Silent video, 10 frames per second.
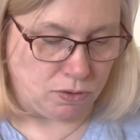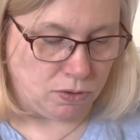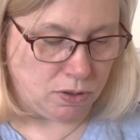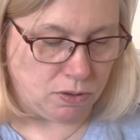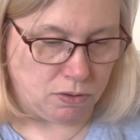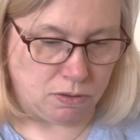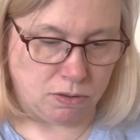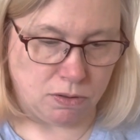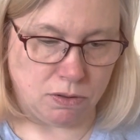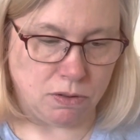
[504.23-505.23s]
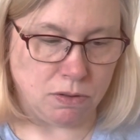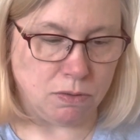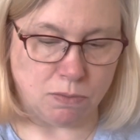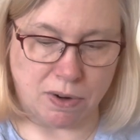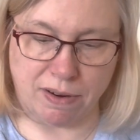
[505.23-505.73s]

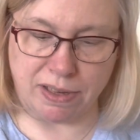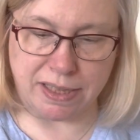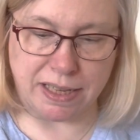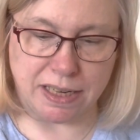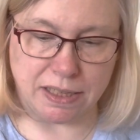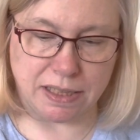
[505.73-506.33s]
where is it?